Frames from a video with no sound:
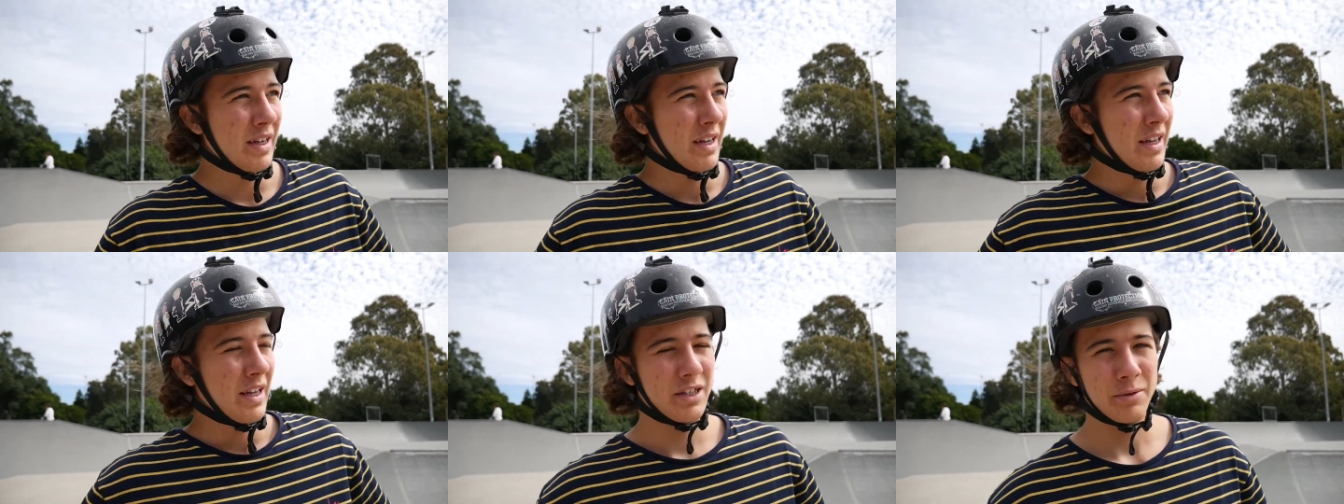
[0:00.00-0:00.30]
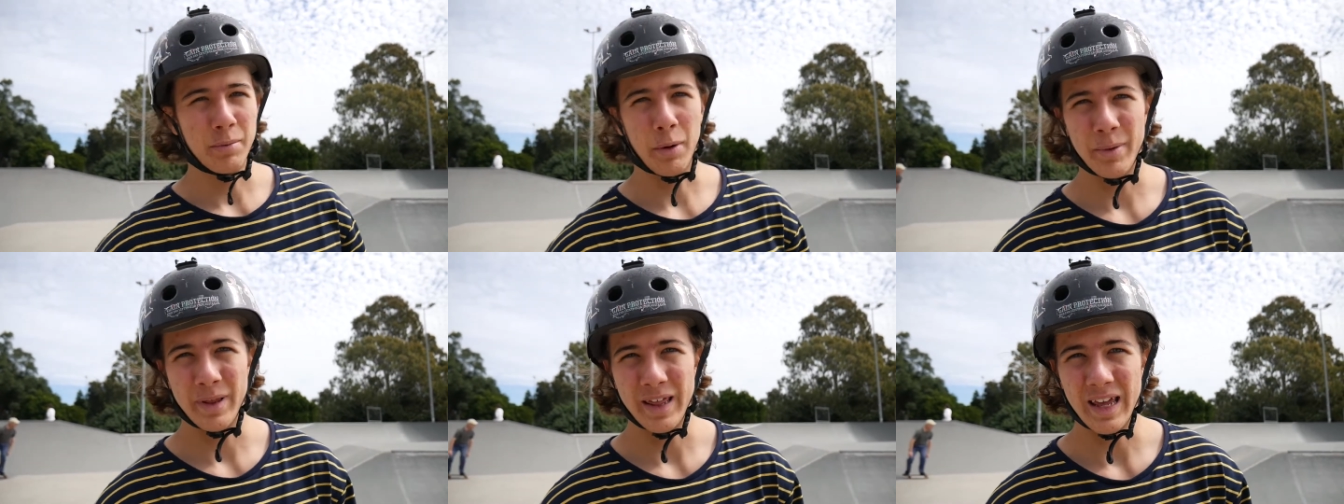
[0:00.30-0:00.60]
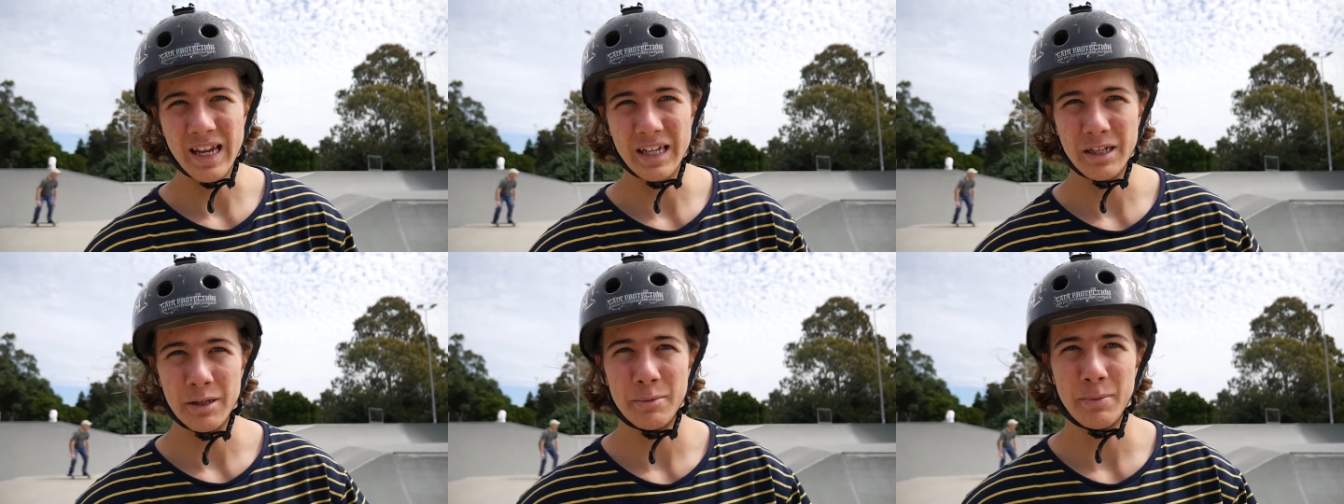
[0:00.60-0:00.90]
it's probably
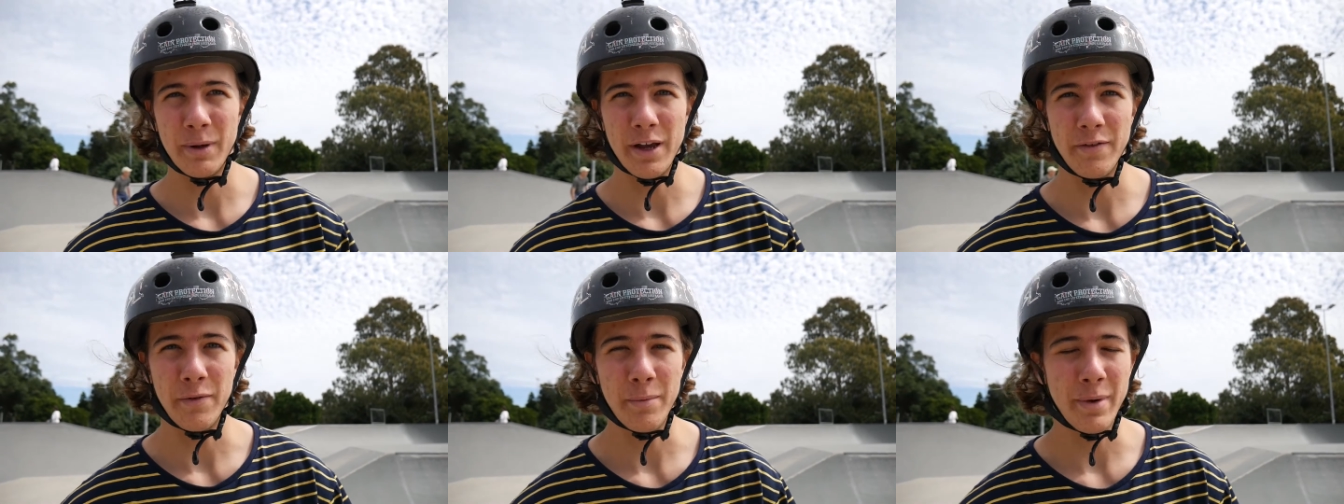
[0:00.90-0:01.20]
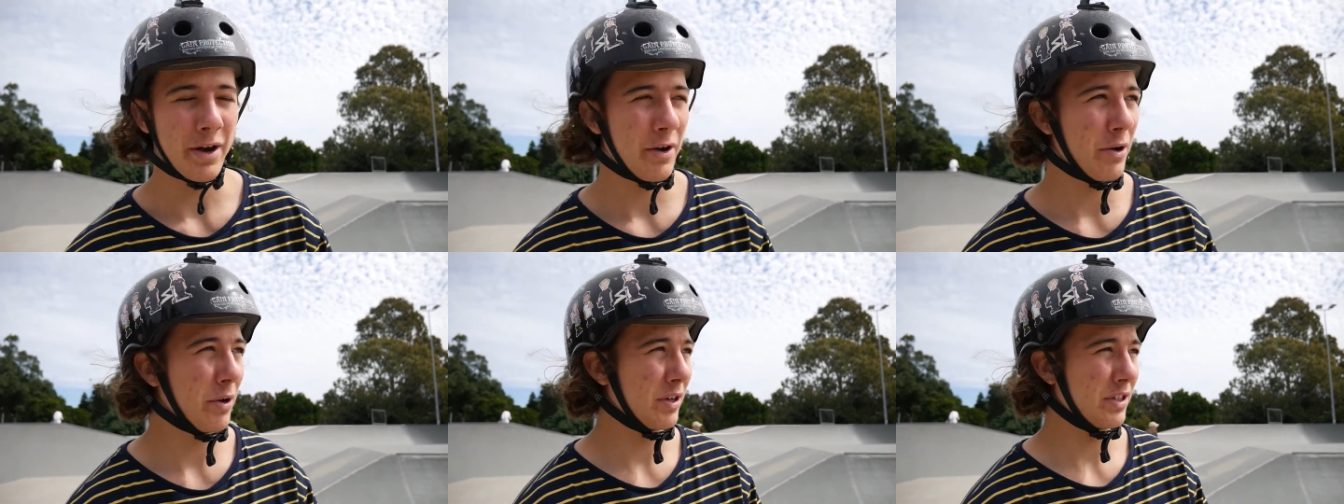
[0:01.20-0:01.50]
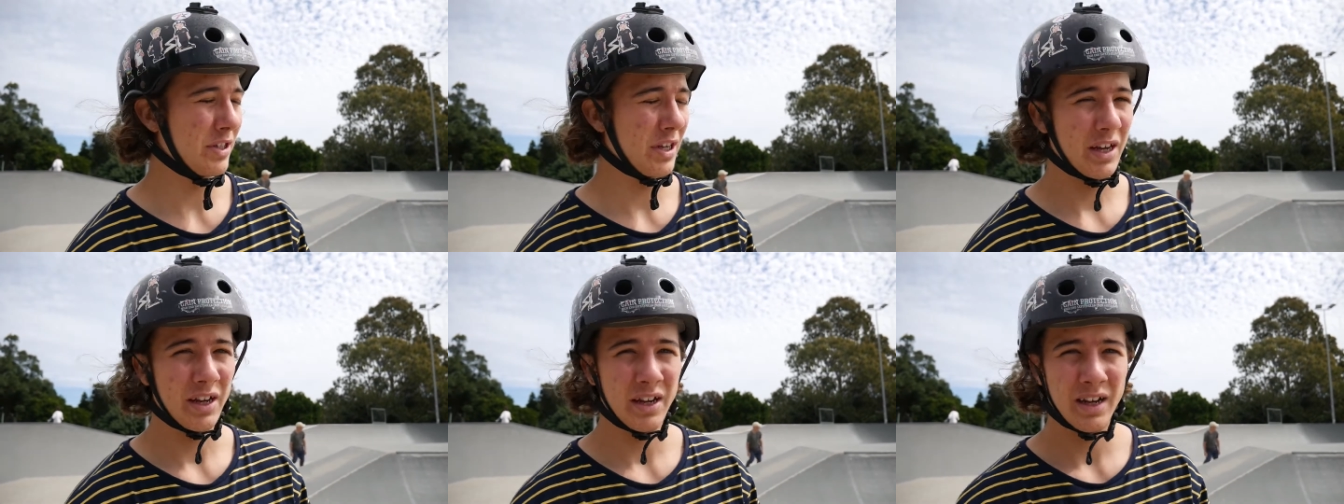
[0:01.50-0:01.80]
the easiest place for me to do it,
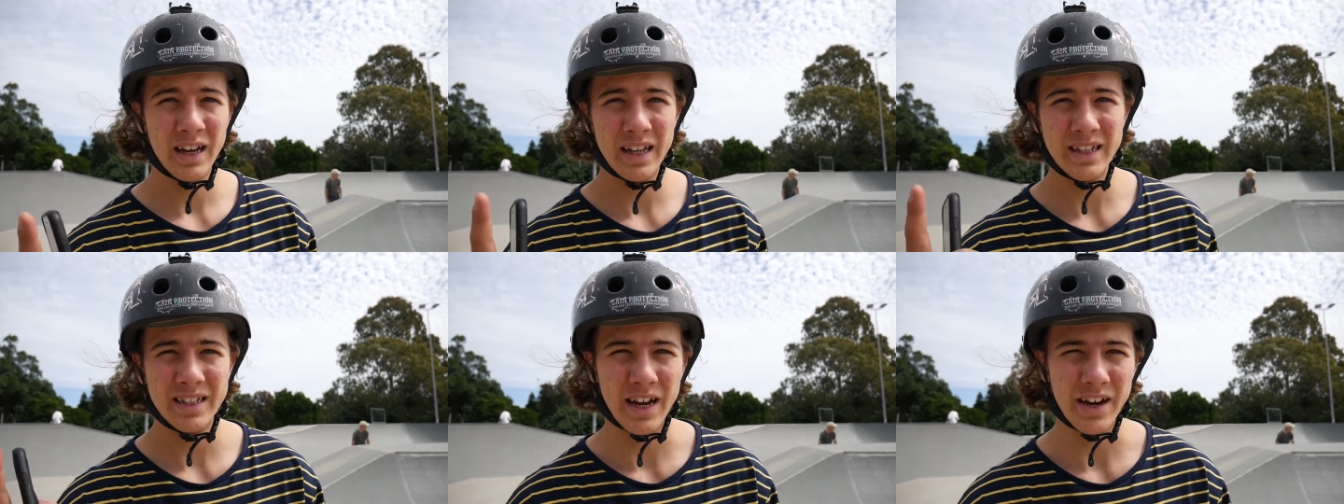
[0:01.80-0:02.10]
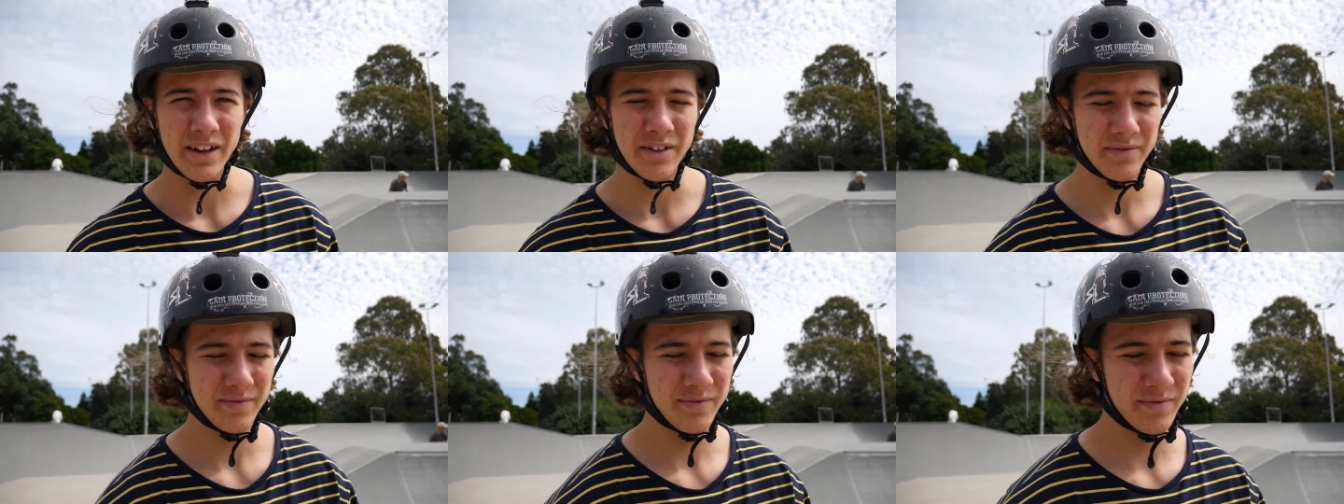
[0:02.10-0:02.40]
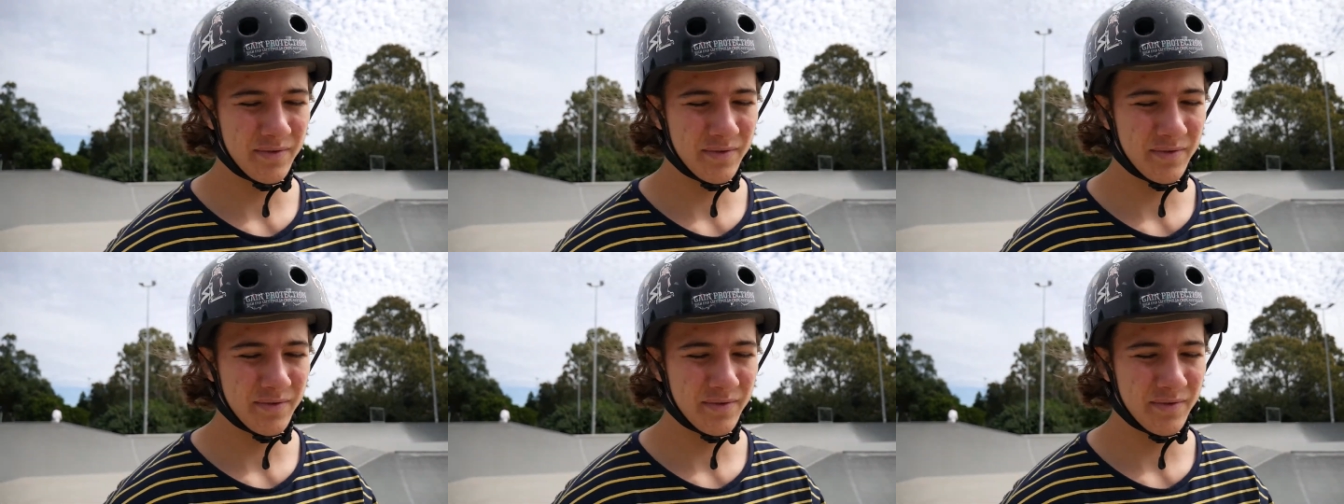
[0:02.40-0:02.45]
so let's get it.